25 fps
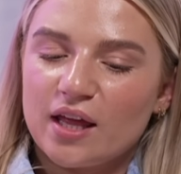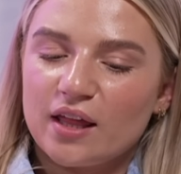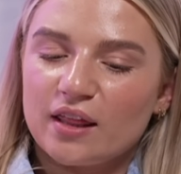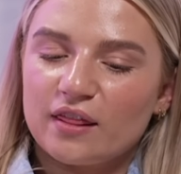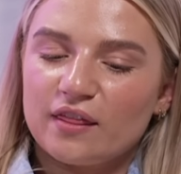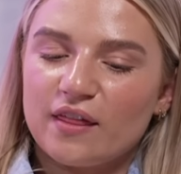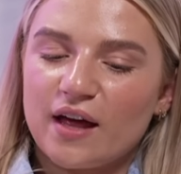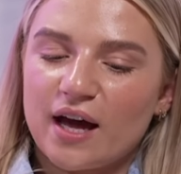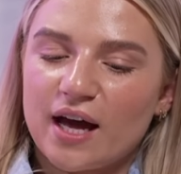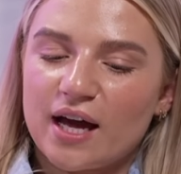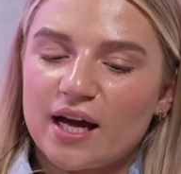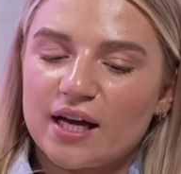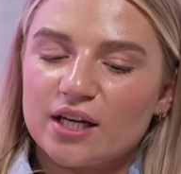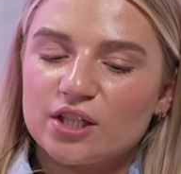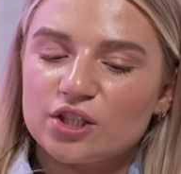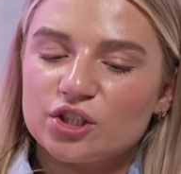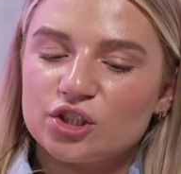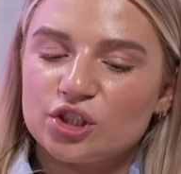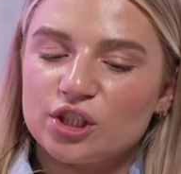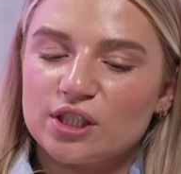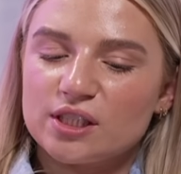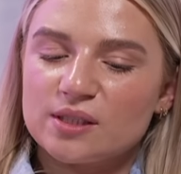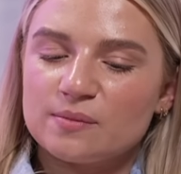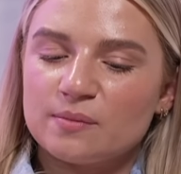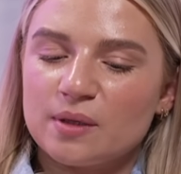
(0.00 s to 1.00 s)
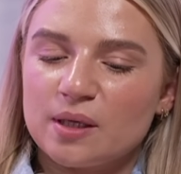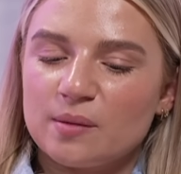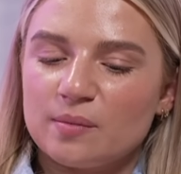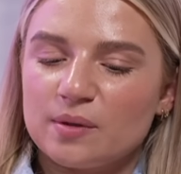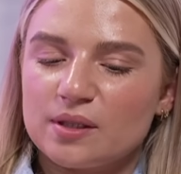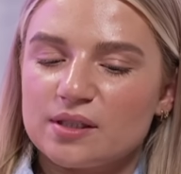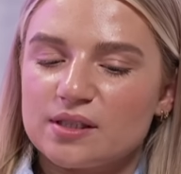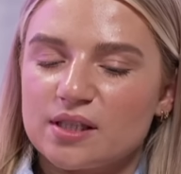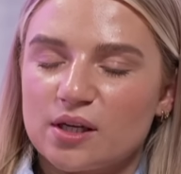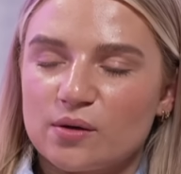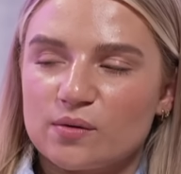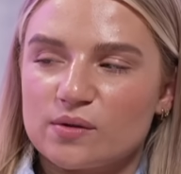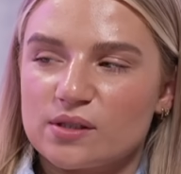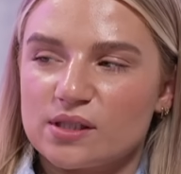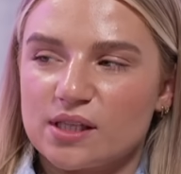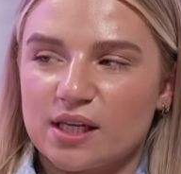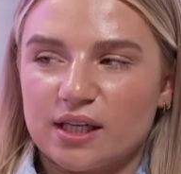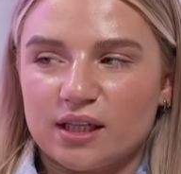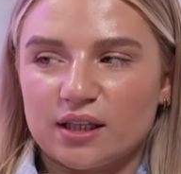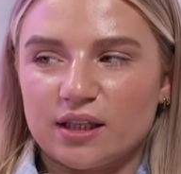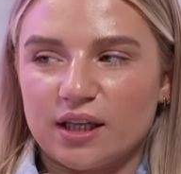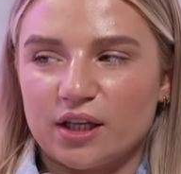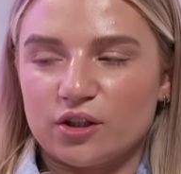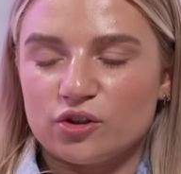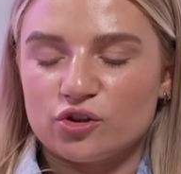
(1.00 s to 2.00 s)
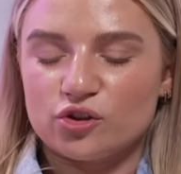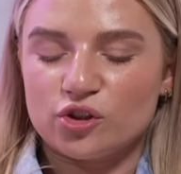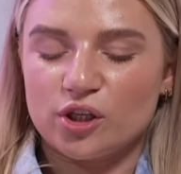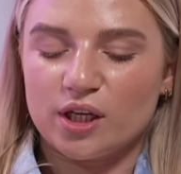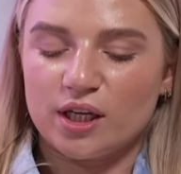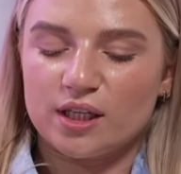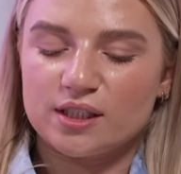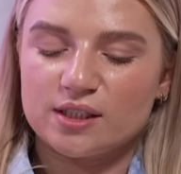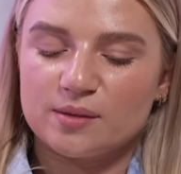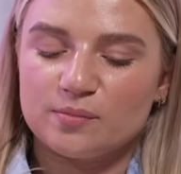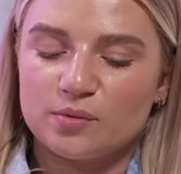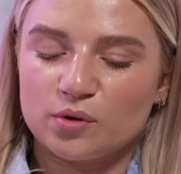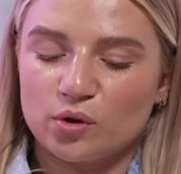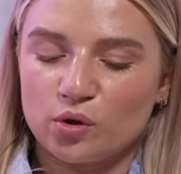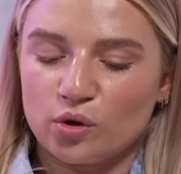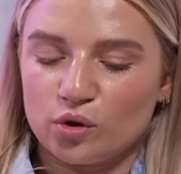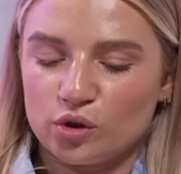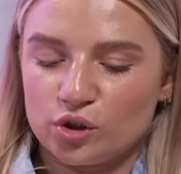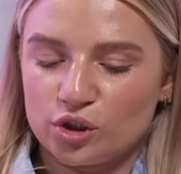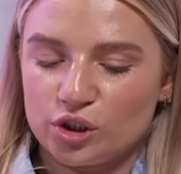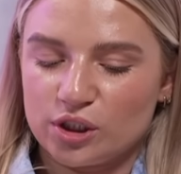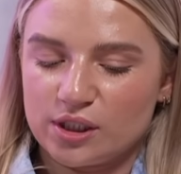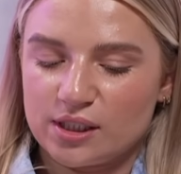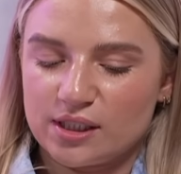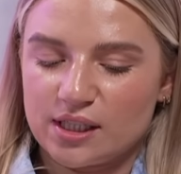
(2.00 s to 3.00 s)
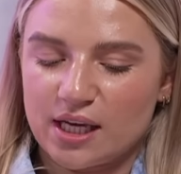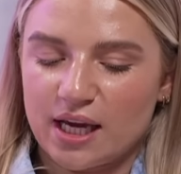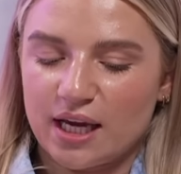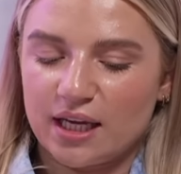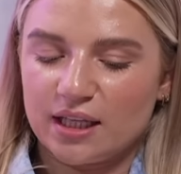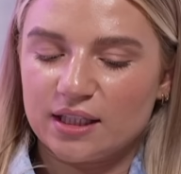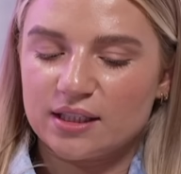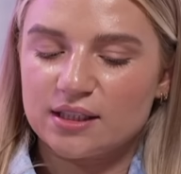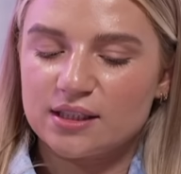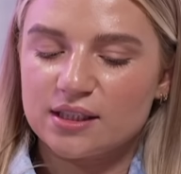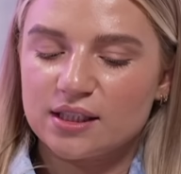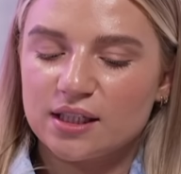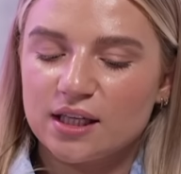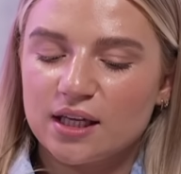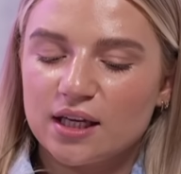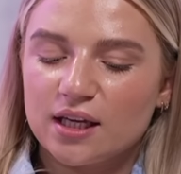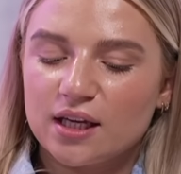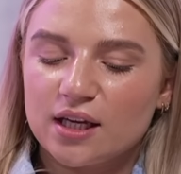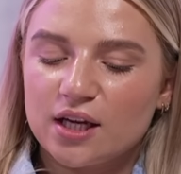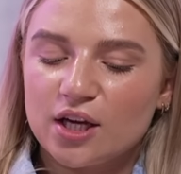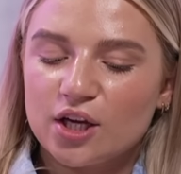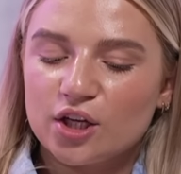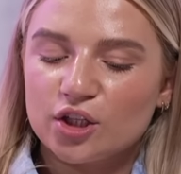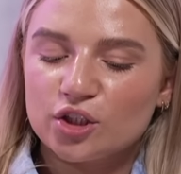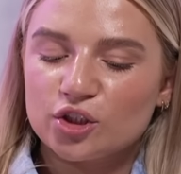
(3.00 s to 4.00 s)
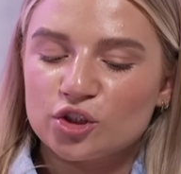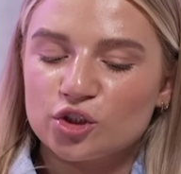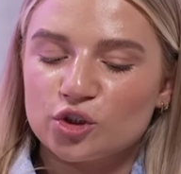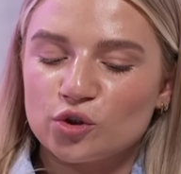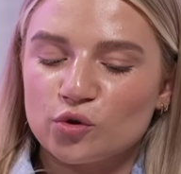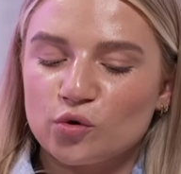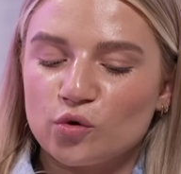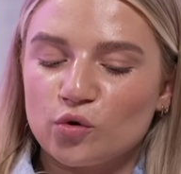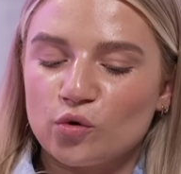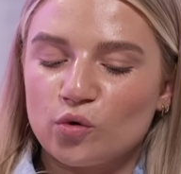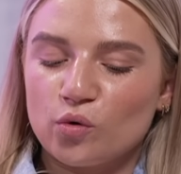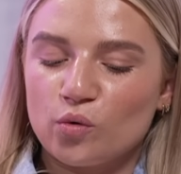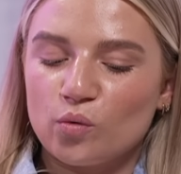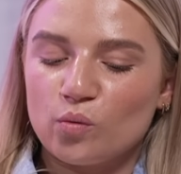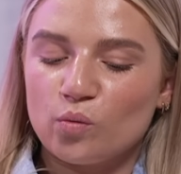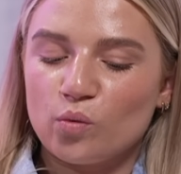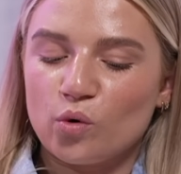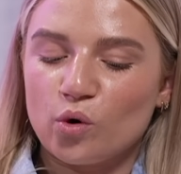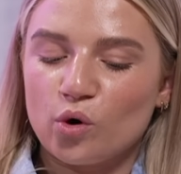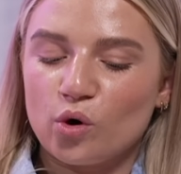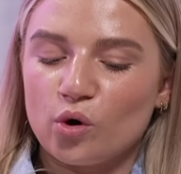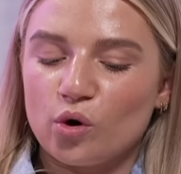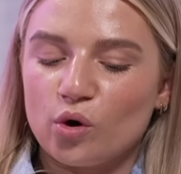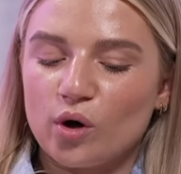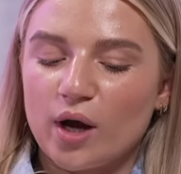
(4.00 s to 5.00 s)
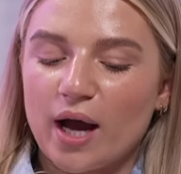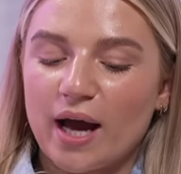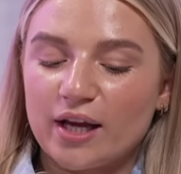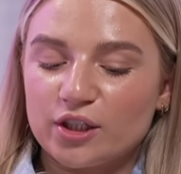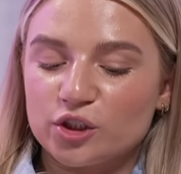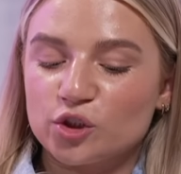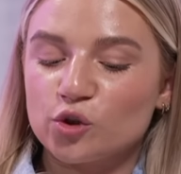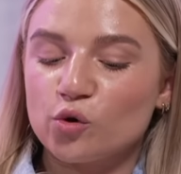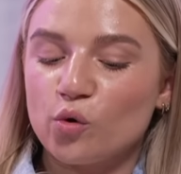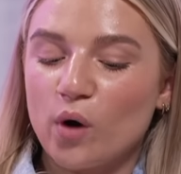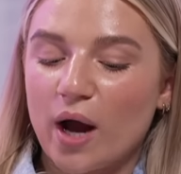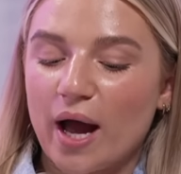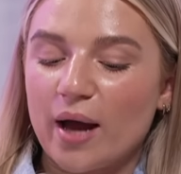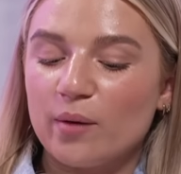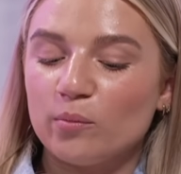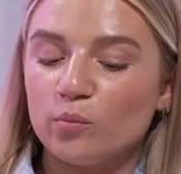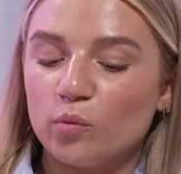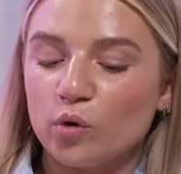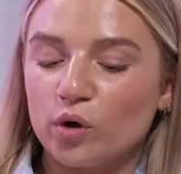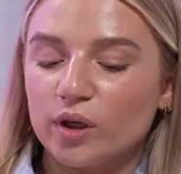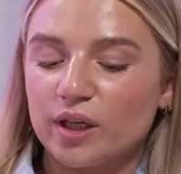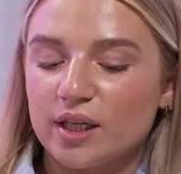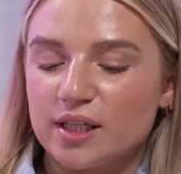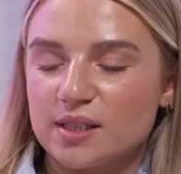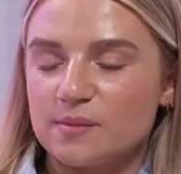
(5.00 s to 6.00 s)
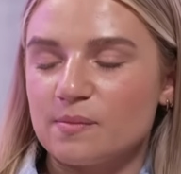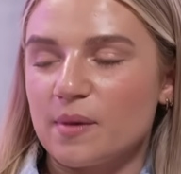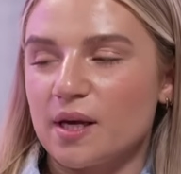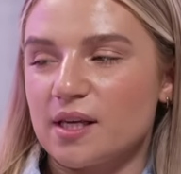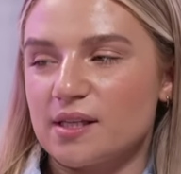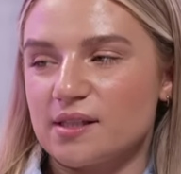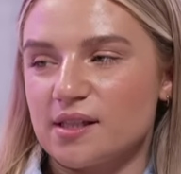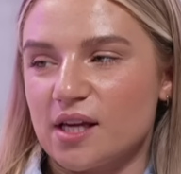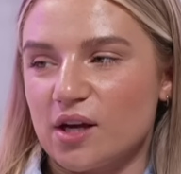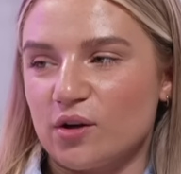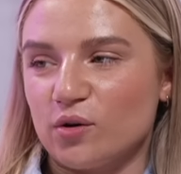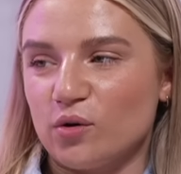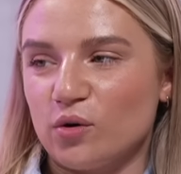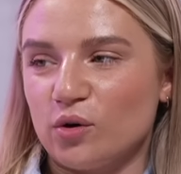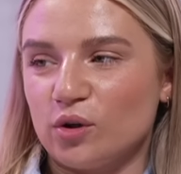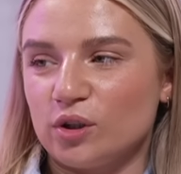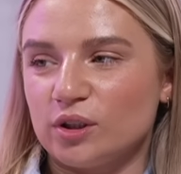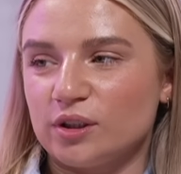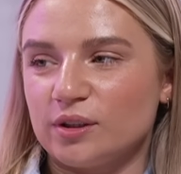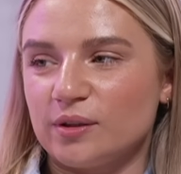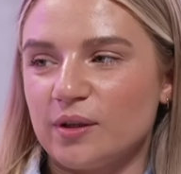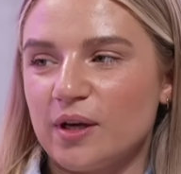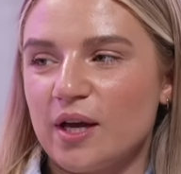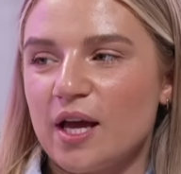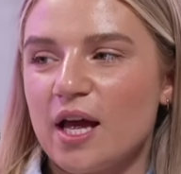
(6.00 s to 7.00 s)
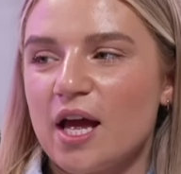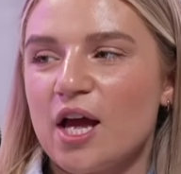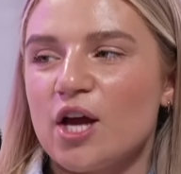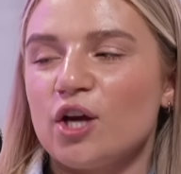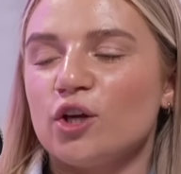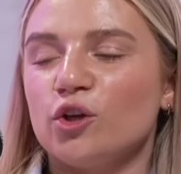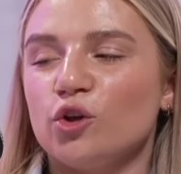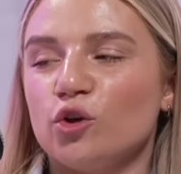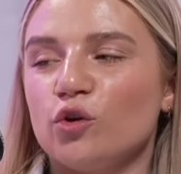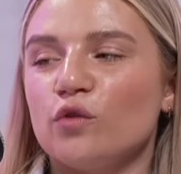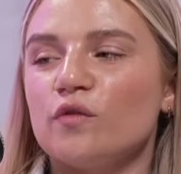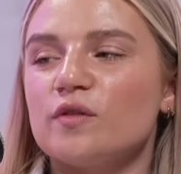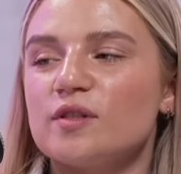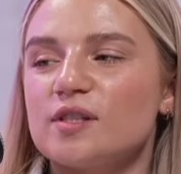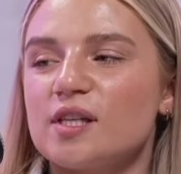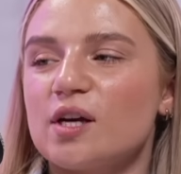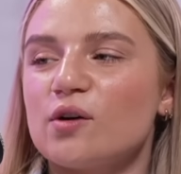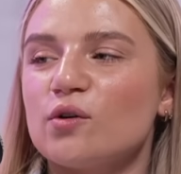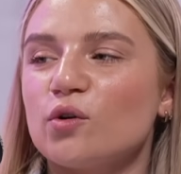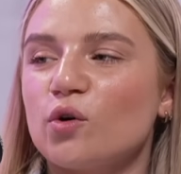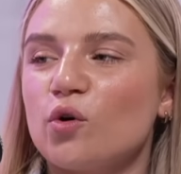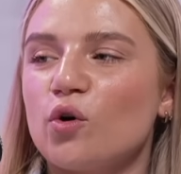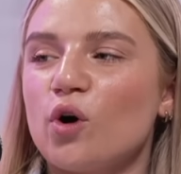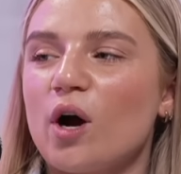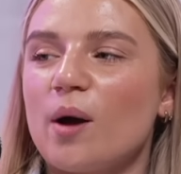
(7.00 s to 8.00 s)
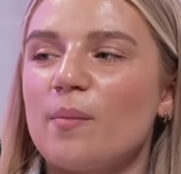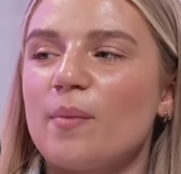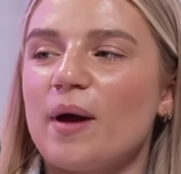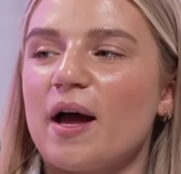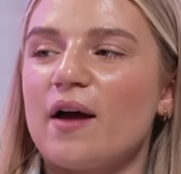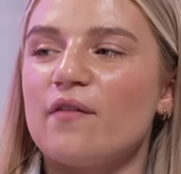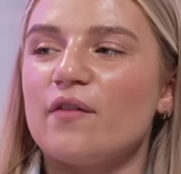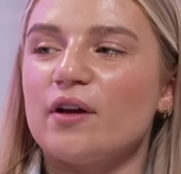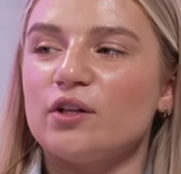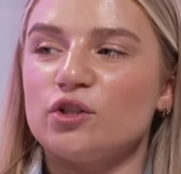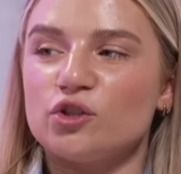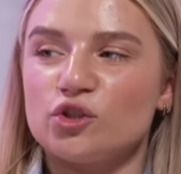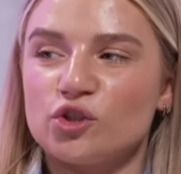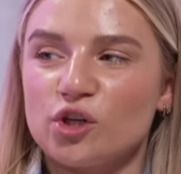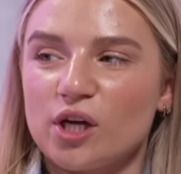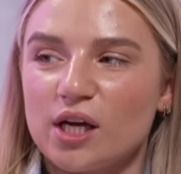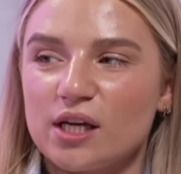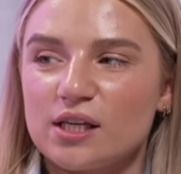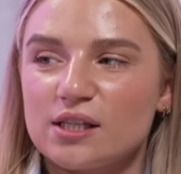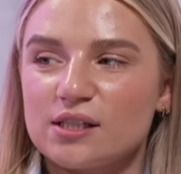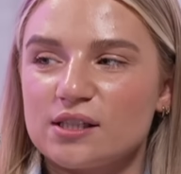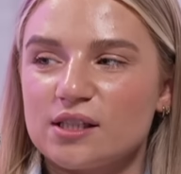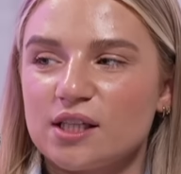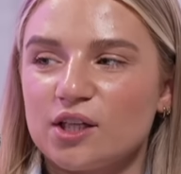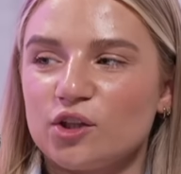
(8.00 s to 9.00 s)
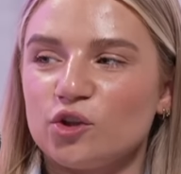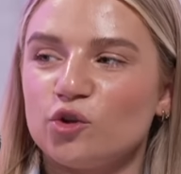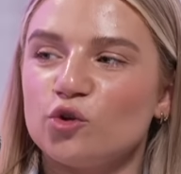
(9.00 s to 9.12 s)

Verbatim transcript: that she's maybe still slightly interested because she said, yeah, show what show him what he's missed out on. Yeah, yeah, okay. You've still got a bit of interest there.